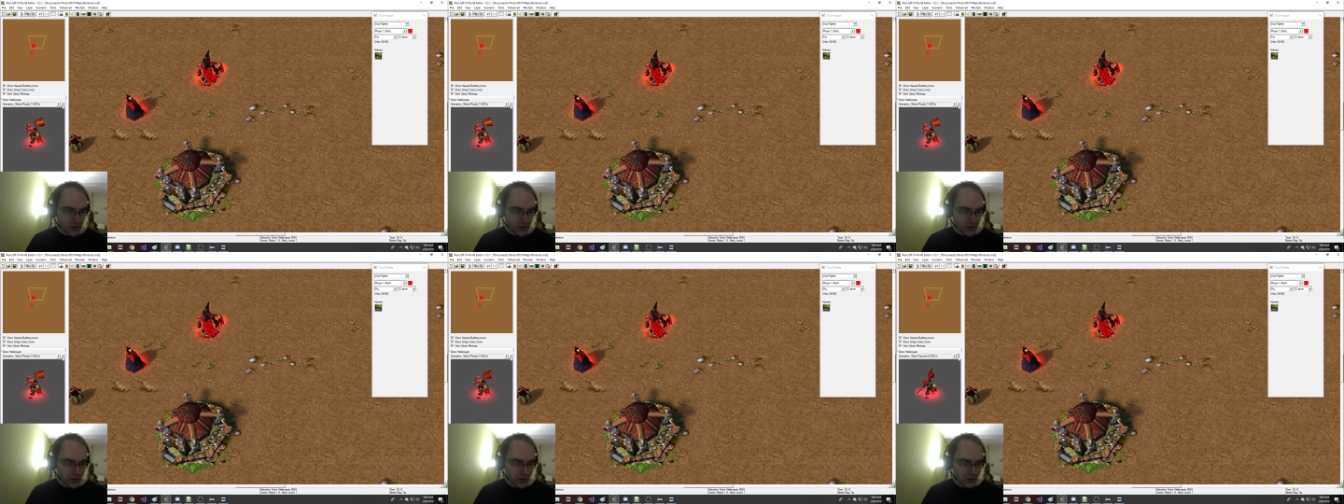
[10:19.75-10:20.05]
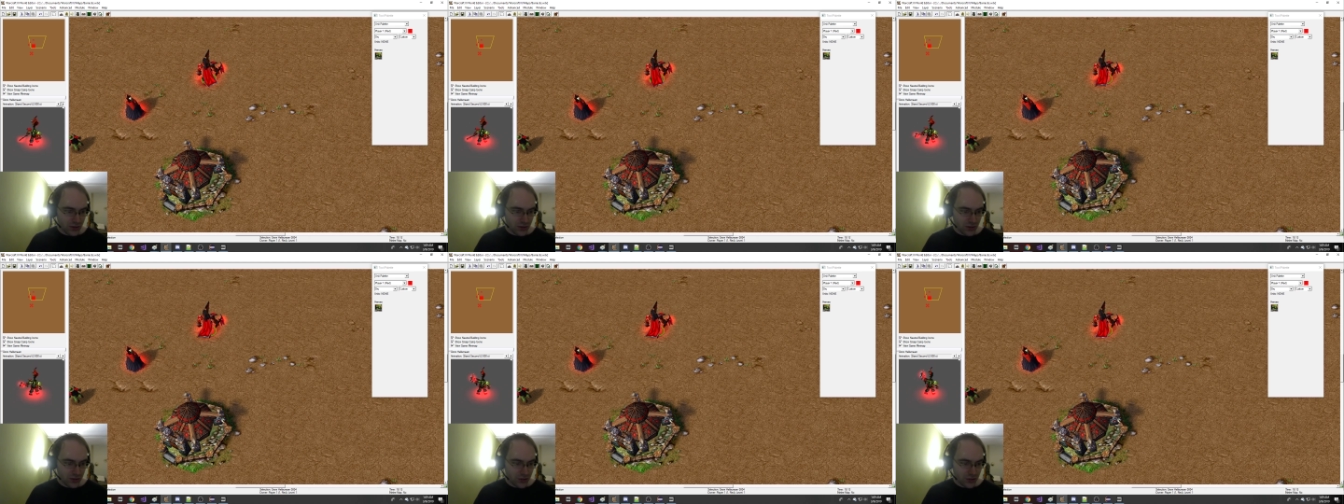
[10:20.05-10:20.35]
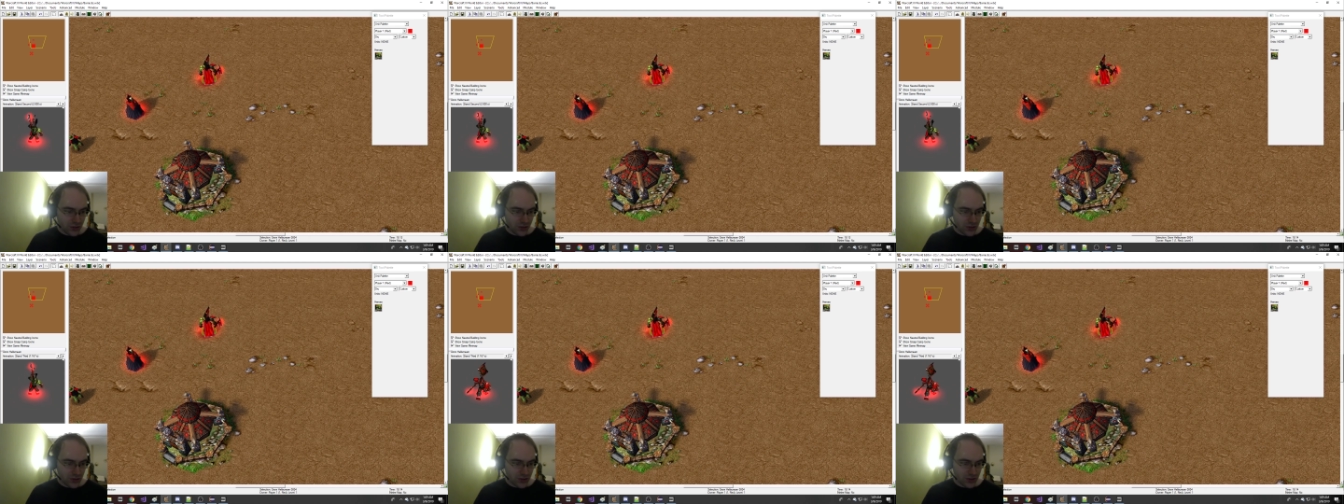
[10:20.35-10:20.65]
even if you're
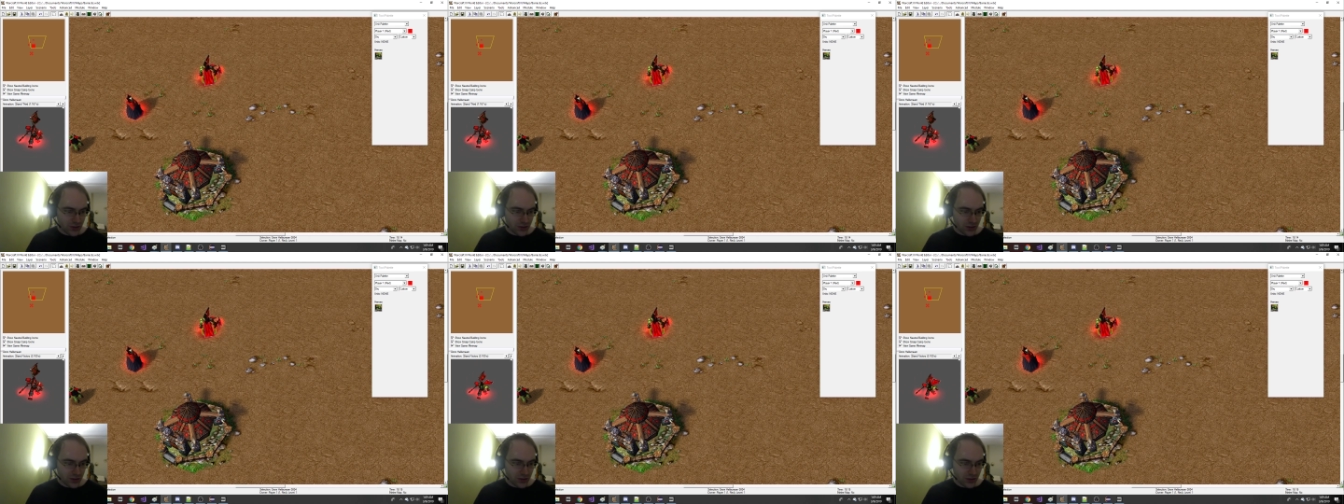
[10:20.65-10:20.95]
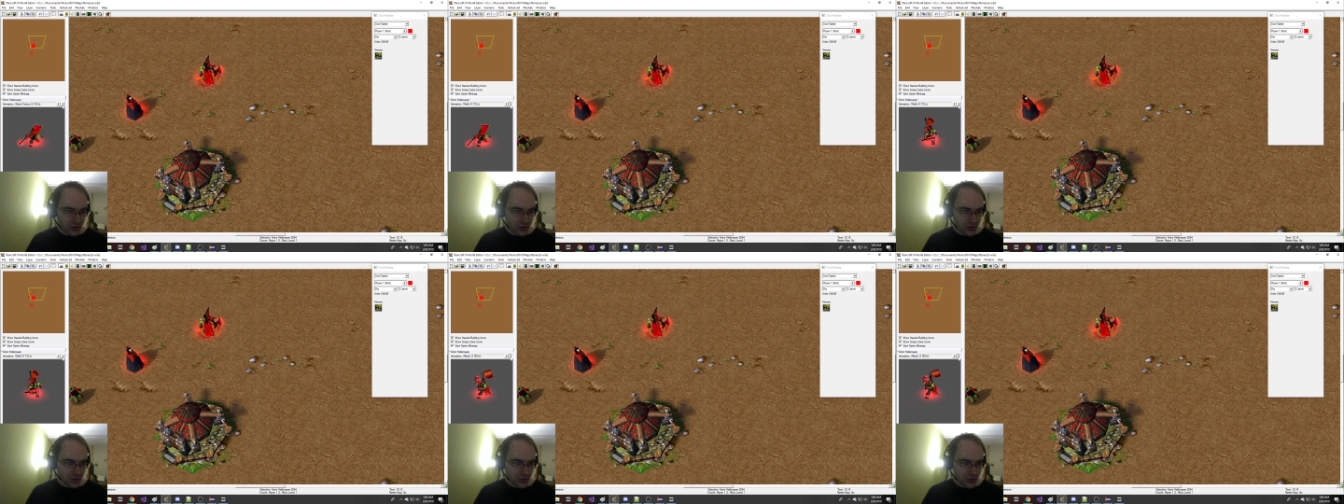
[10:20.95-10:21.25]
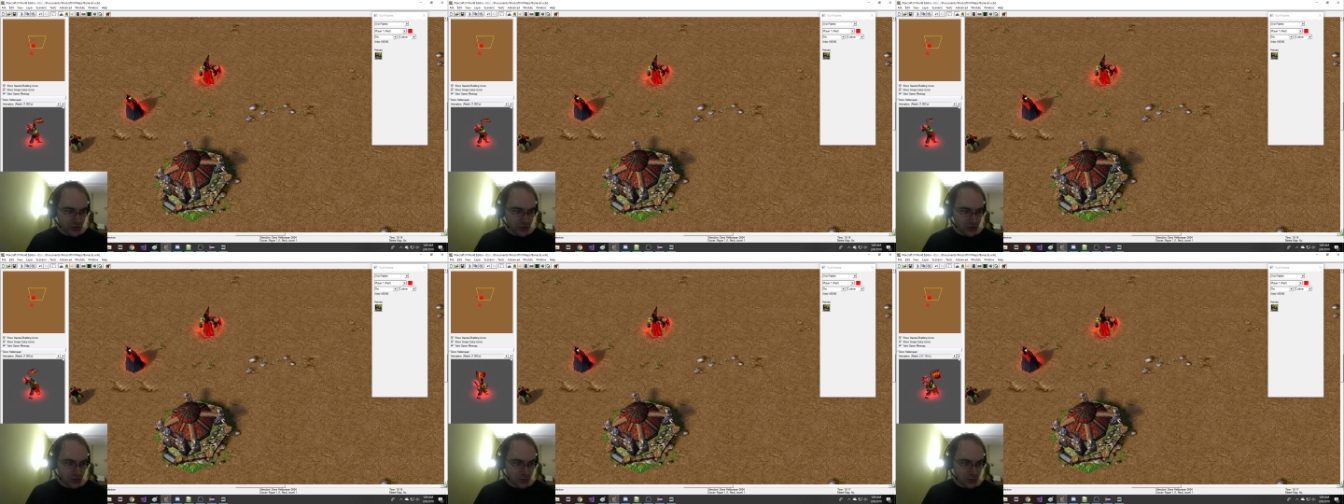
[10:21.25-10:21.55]
using, like, the older
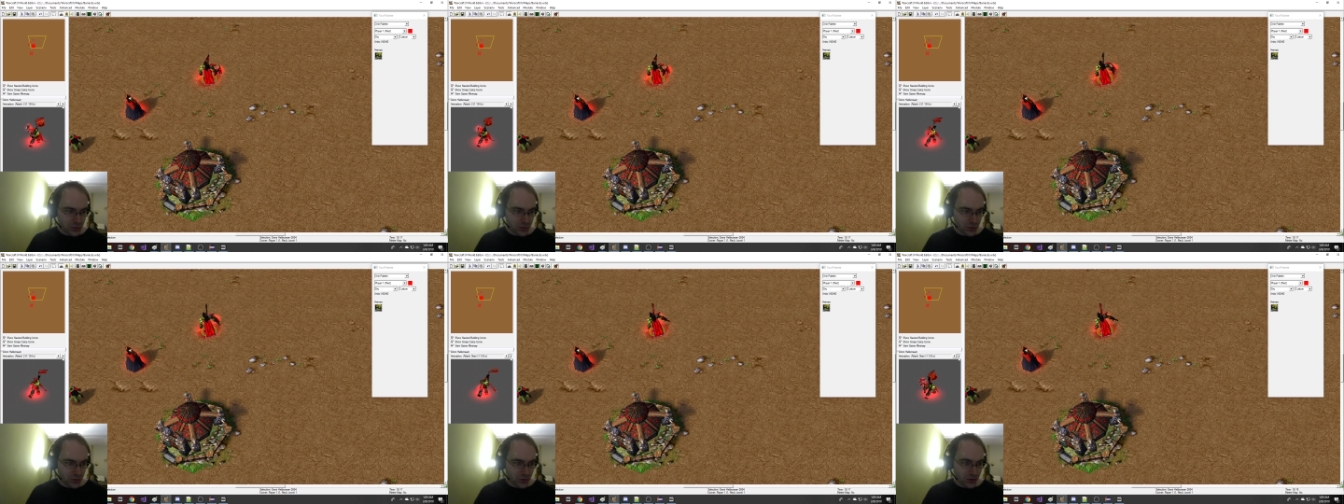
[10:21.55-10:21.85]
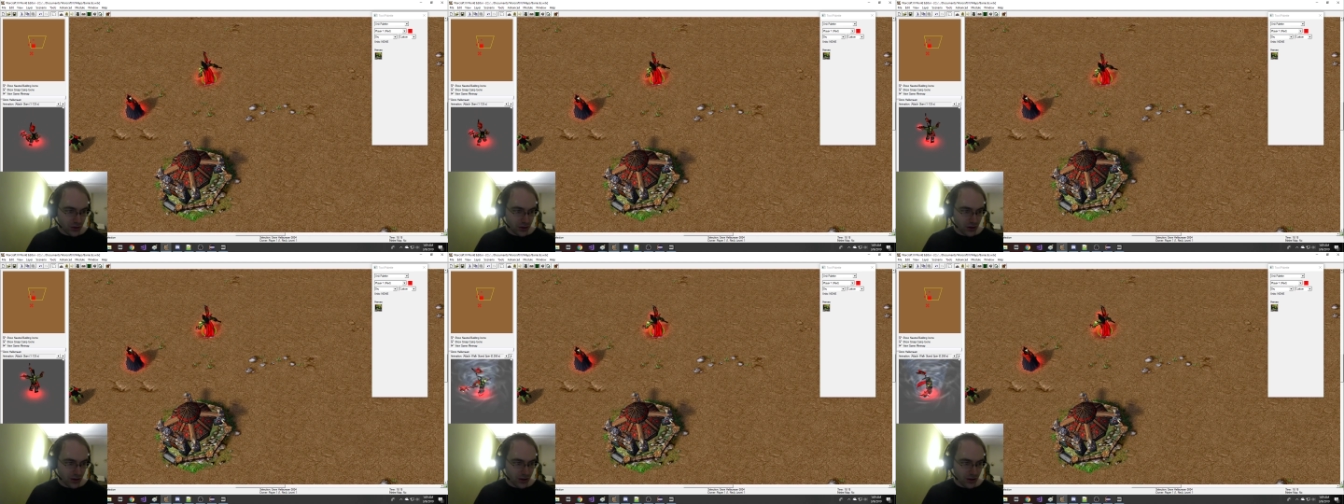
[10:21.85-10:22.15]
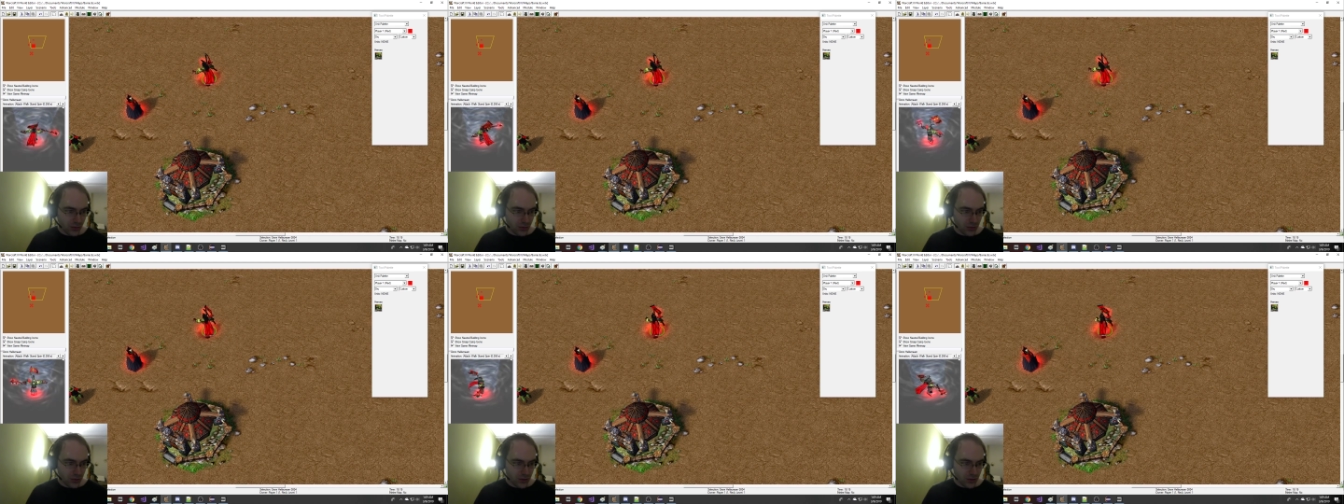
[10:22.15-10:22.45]
version of the
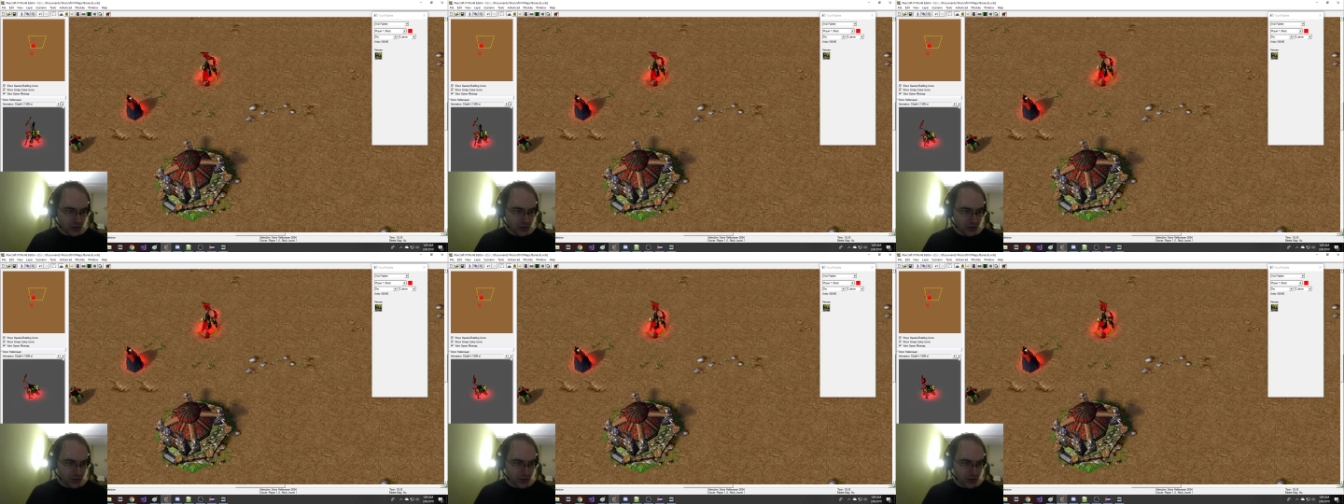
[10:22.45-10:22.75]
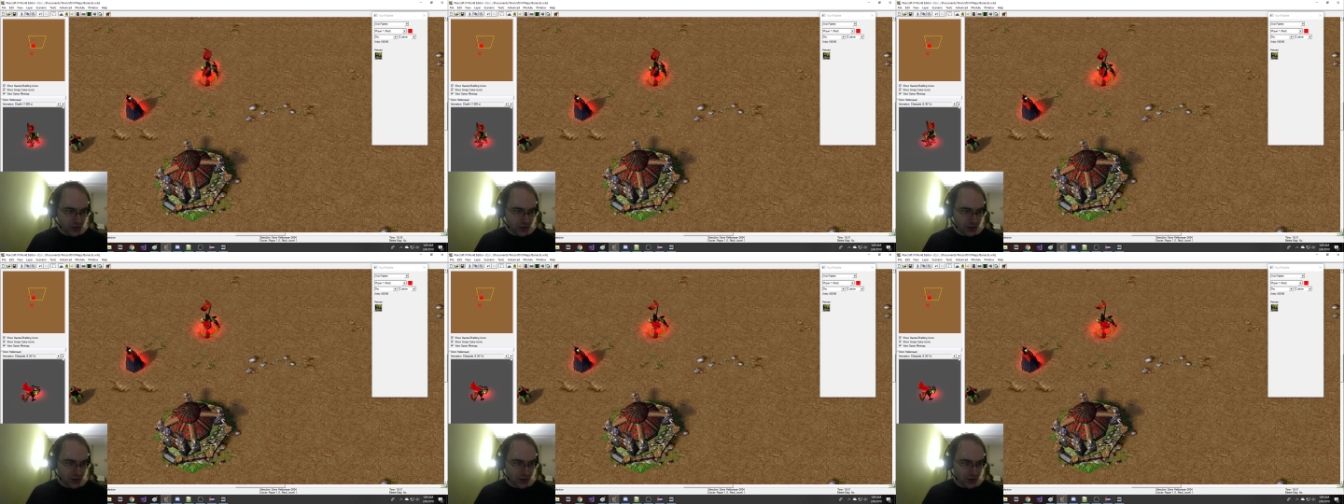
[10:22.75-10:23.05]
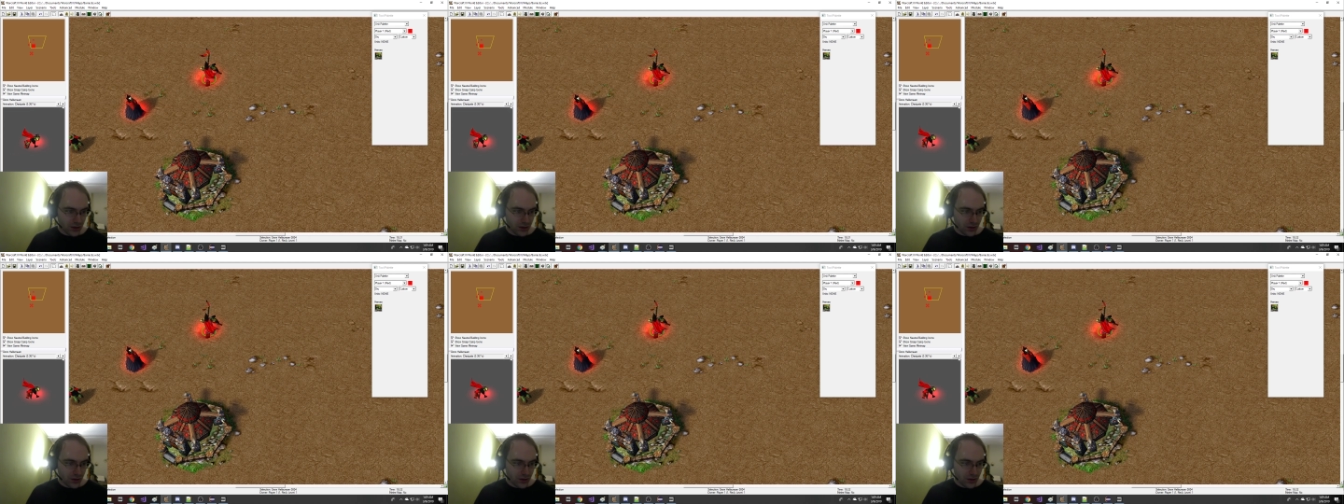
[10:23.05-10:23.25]
program or, like, any of that.